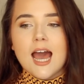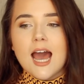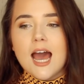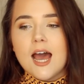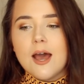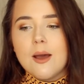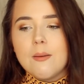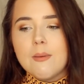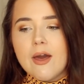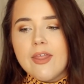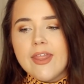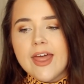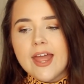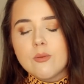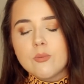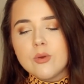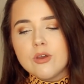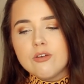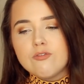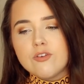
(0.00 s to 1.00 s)
Um, and
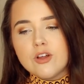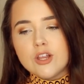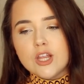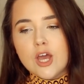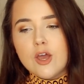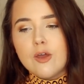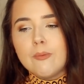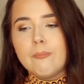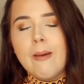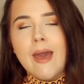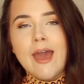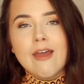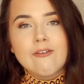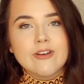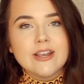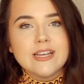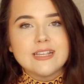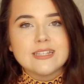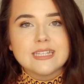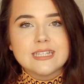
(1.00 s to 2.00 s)
then we follow
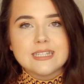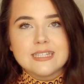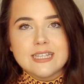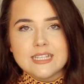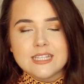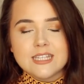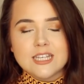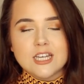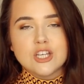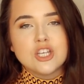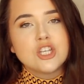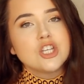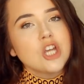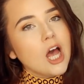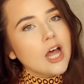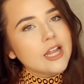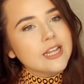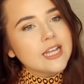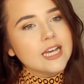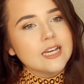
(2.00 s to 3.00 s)
Perry's sister
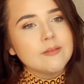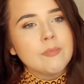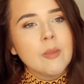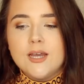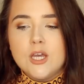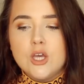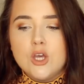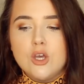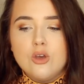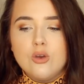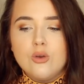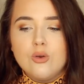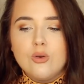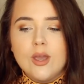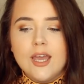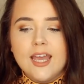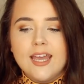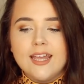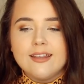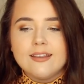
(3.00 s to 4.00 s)
Charlotte, who
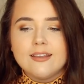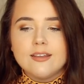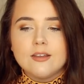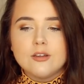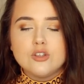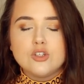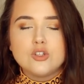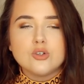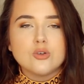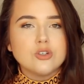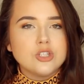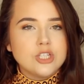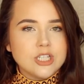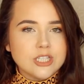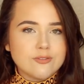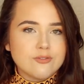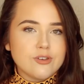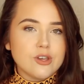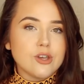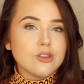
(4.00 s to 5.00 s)
in
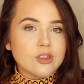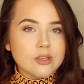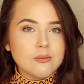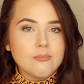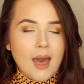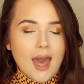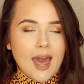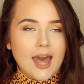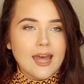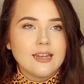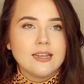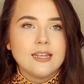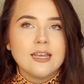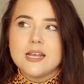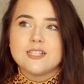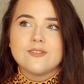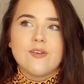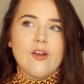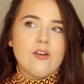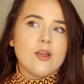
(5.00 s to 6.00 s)
George's view, the man,
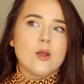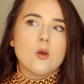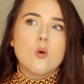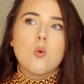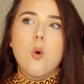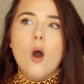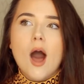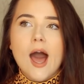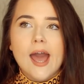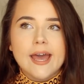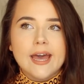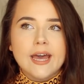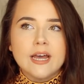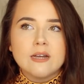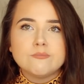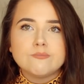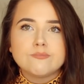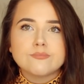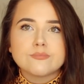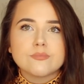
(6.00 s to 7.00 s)
is very
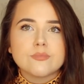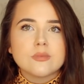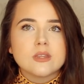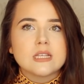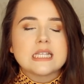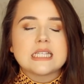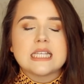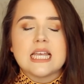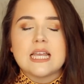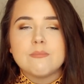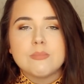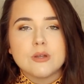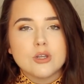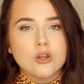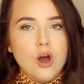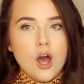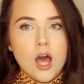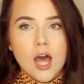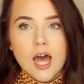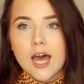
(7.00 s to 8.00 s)
quiet, seen but
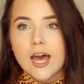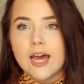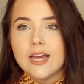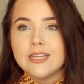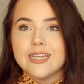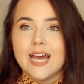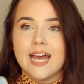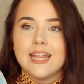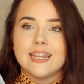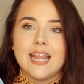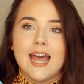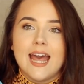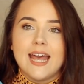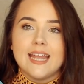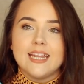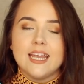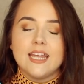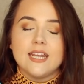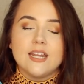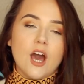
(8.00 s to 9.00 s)
not heard, and
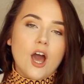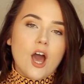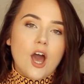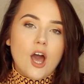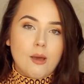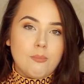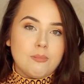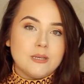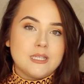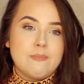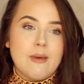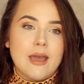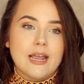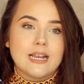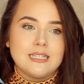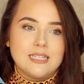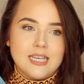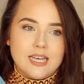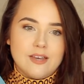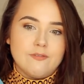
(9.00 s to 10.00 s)
then in her
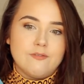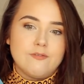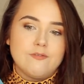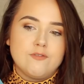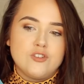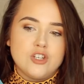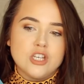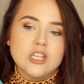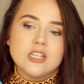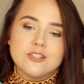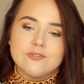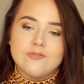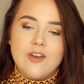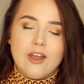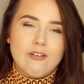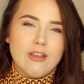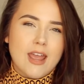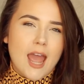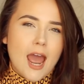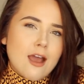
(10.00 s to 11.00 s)
perspective she's
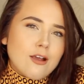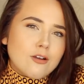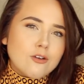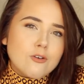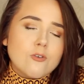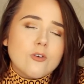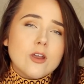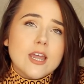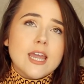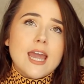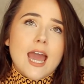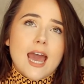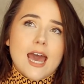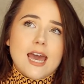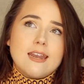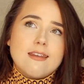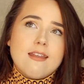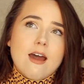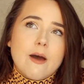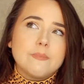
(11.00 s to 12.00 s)
very angry
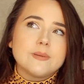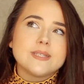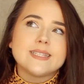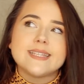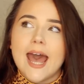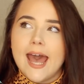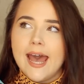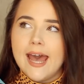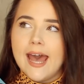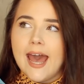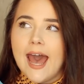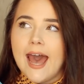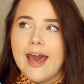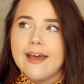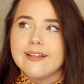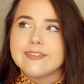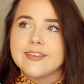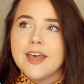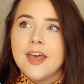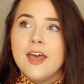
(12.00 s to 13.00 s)
and upset
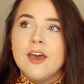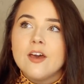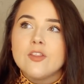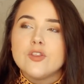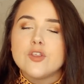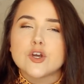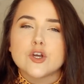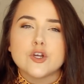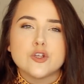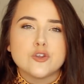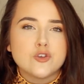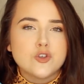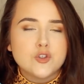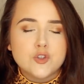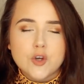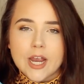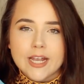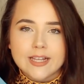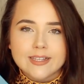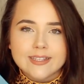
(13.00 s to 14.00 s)
at the
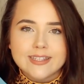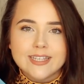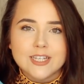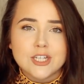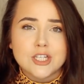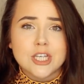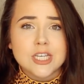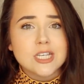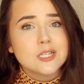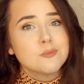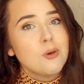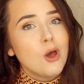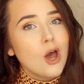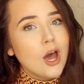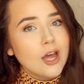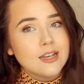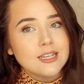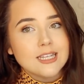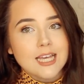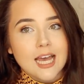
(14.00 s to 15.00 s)
constraints that she is put
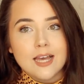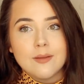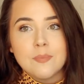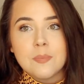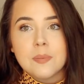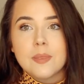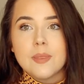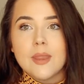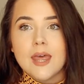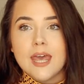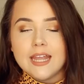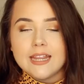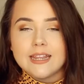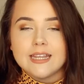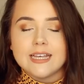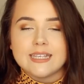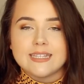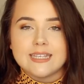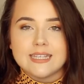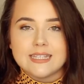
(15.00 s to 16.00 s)
under in
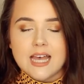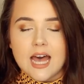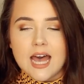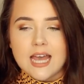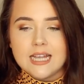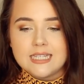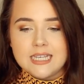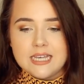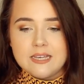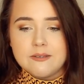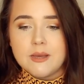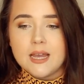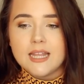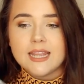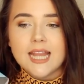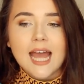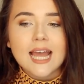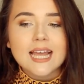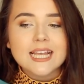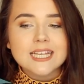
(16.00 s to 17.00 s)
this society.
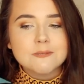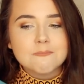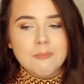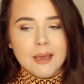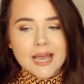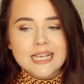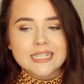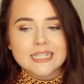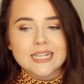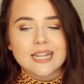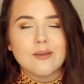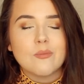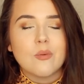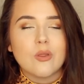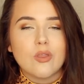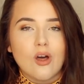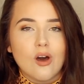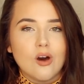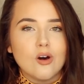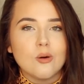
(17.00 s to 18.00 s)
And that is basically
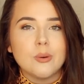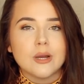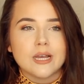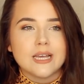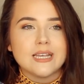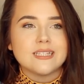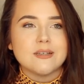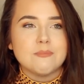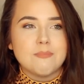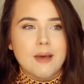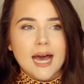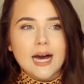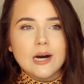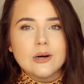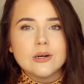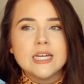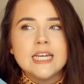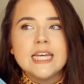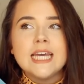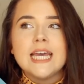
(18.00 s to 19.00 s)
what the whole book is
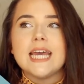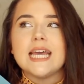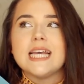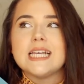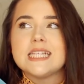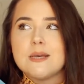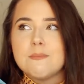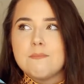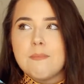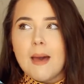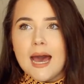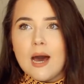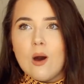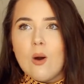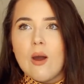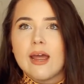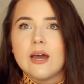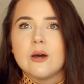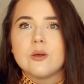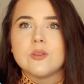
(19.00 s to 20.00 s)
about, is
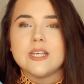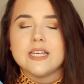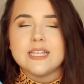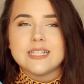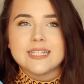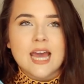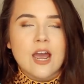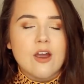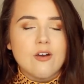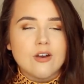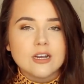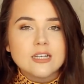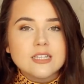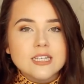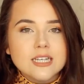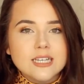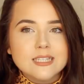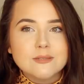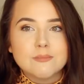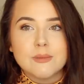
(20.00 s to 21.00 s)
about how these
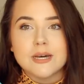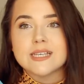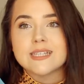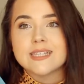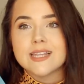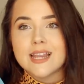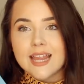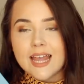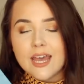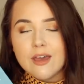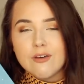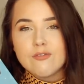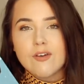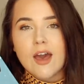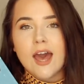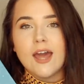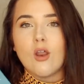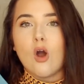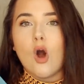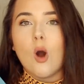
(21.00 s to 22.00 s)
characters must live
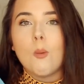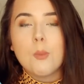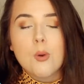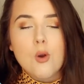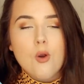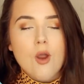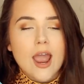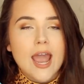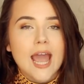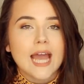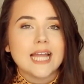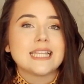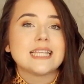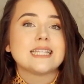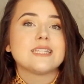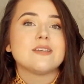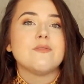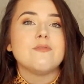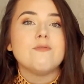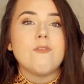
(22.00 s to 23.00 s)
and operate and
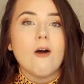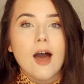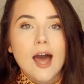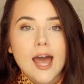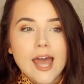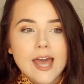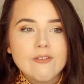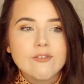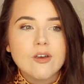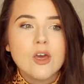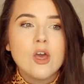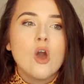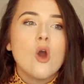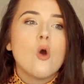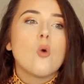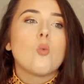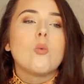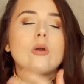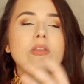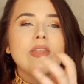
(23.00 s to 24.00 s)
survive
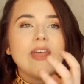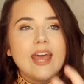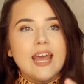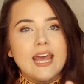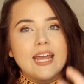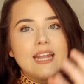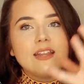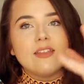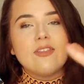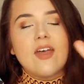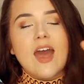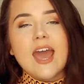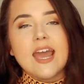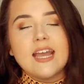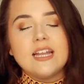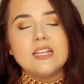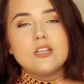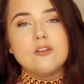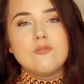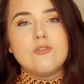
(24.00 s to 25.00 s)
within their
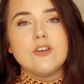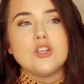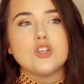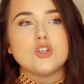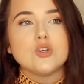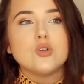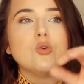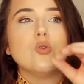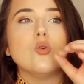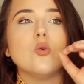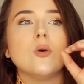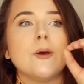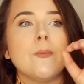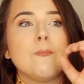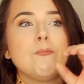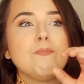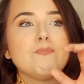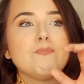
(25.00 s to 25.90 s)
individual